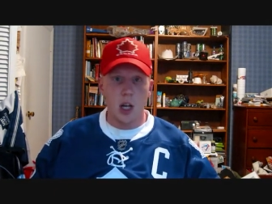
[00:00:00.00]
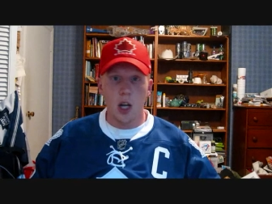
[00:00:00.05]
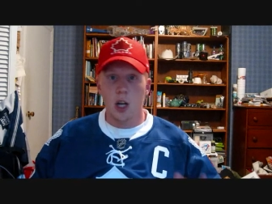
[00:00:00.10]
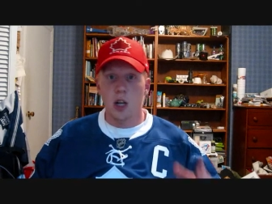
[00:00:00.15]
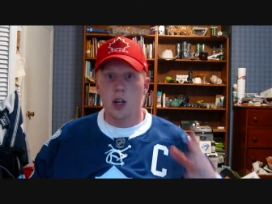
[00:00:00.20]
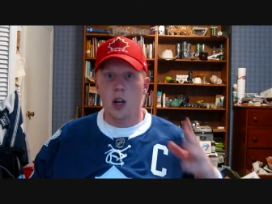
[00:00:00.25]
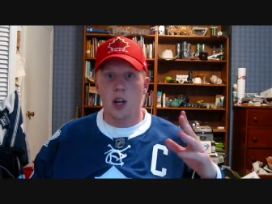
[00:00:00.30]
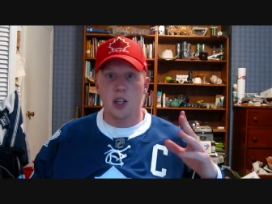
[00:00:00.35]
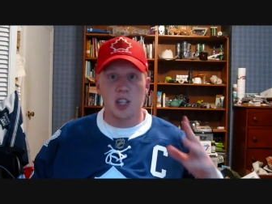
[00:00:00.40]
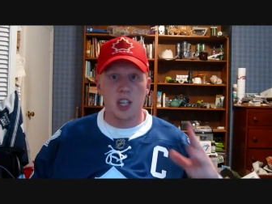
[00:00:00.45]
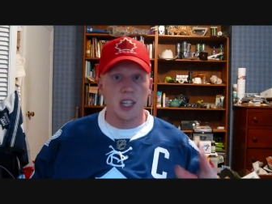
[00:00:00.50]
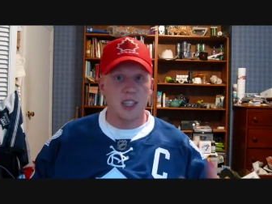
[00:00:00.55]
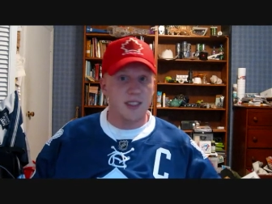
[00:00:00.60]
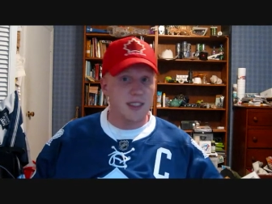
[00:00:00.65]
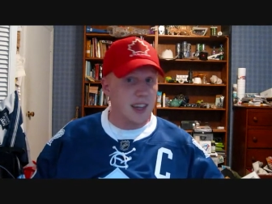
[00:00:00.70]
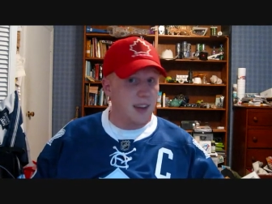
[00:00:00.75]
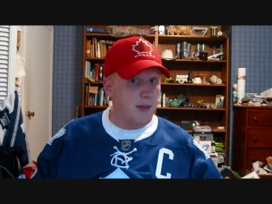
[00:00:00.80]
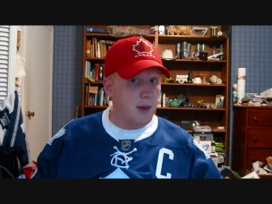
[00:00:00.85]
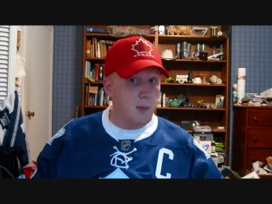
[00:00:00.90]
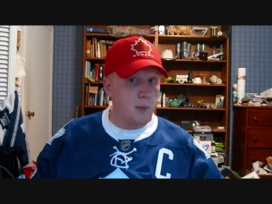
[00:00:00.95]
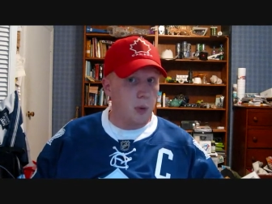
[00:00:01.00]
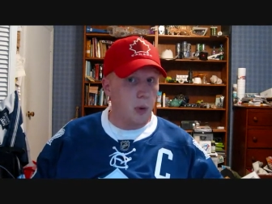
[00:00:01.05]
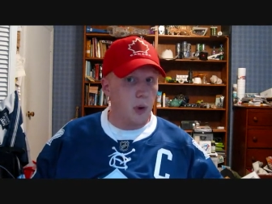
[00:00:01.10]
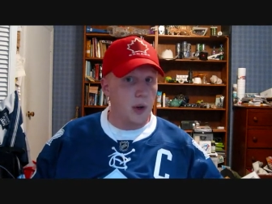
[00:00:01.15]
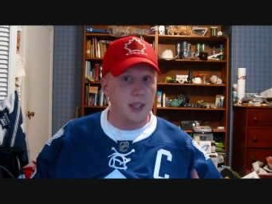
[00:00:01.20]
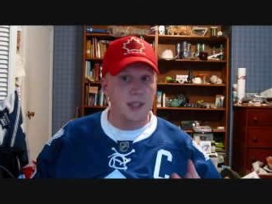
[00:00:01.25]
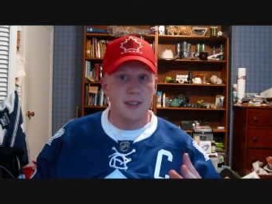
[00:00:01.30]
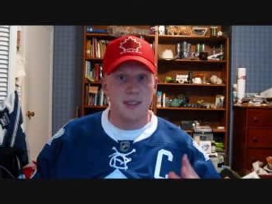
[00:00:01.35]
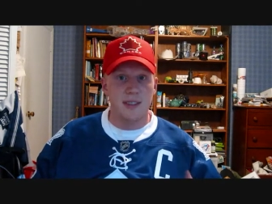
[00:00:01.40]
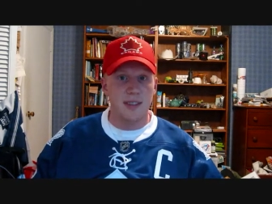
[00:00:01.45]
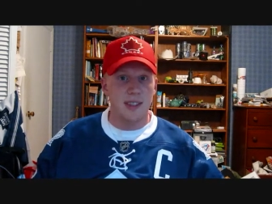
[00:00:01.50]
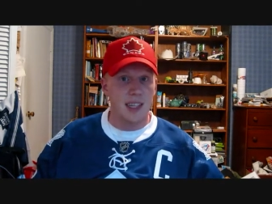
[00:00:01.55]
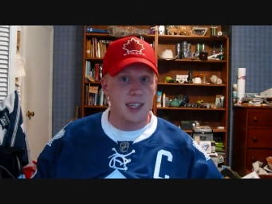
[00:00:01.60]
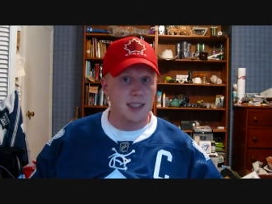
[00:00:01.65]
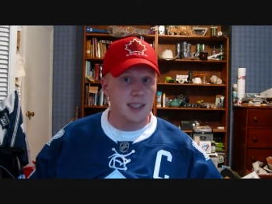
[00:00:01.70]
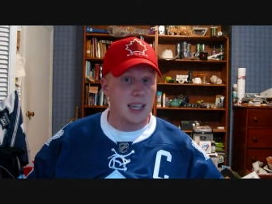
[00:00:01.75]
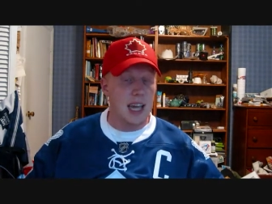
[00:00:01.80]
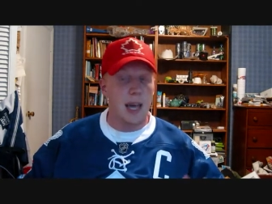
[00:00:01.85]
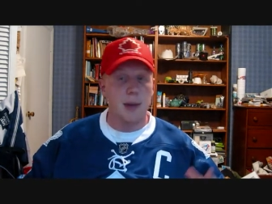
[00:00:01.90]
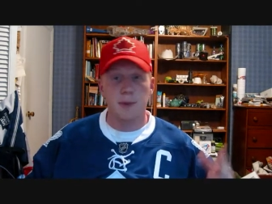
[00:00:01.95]
notching 7 points in 6
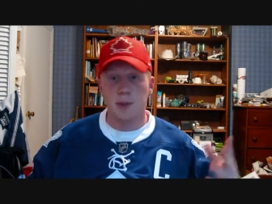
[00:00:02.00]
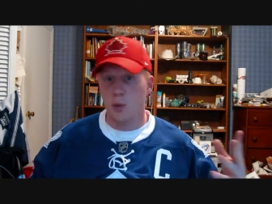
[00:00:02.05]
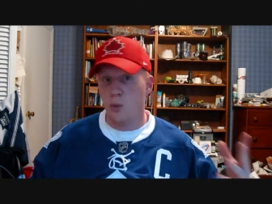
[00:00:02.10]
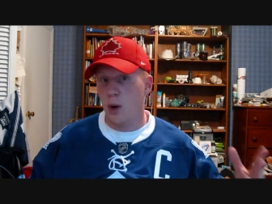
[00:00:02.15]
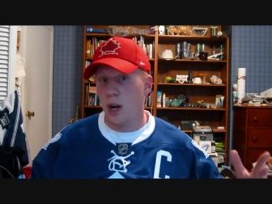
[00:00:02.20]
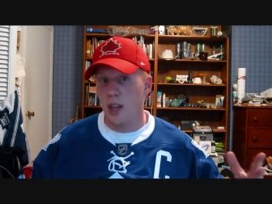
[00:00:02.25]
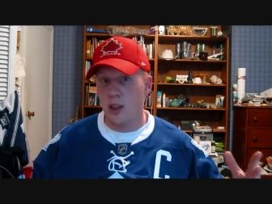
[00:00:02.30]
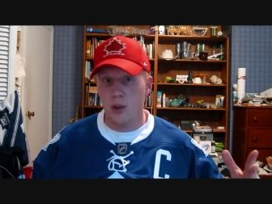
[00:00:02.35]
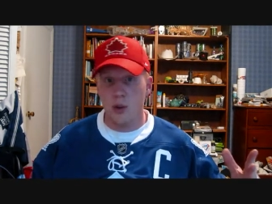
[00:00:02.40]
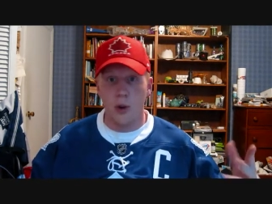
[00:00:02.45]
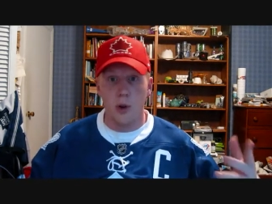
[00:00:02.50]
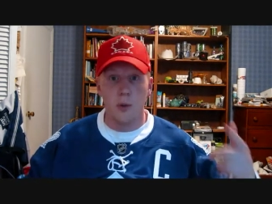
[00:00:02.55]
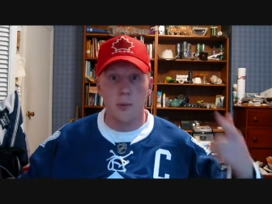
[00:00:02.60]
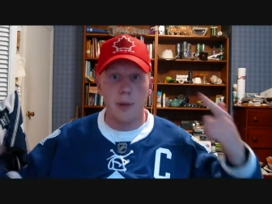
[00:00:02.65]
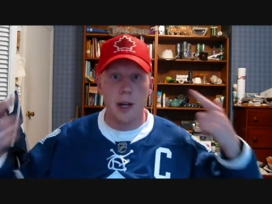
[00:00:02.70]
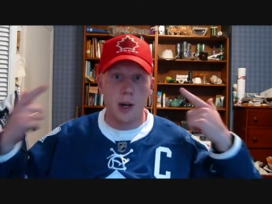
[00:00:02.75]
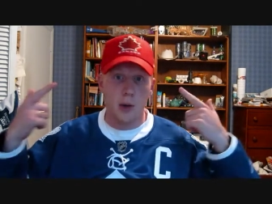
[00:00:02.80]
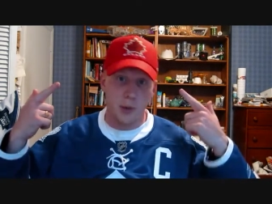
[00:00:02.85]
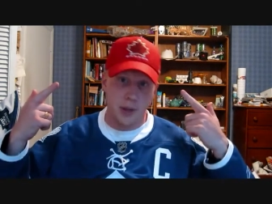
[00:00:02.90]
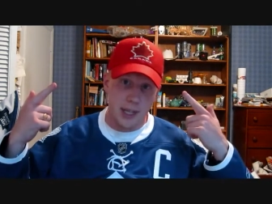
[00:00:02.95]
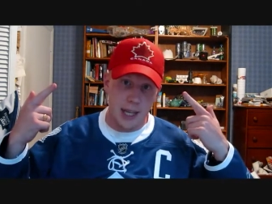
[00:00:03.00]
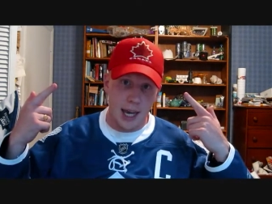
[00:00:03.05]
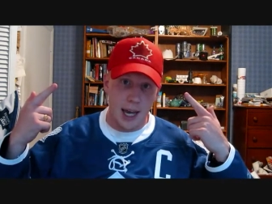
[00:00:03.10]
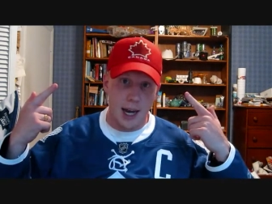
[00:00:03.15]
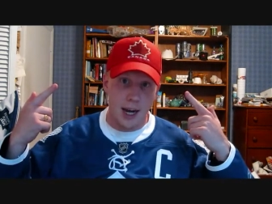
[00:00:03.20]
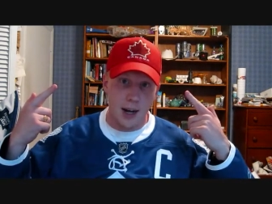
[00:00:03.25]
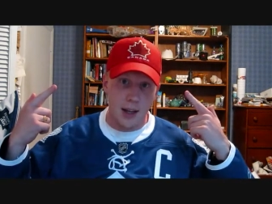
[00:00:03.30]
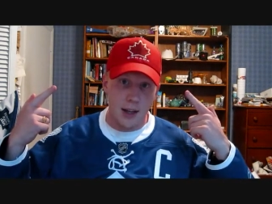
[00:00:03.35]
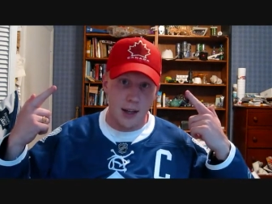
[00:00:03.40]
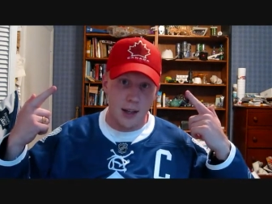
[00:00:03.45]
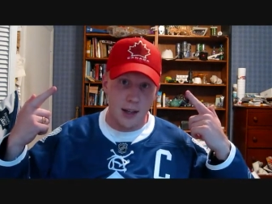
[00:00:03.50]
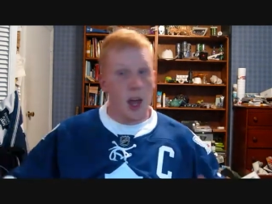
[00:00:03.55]
games and winning the gold medal with Canada.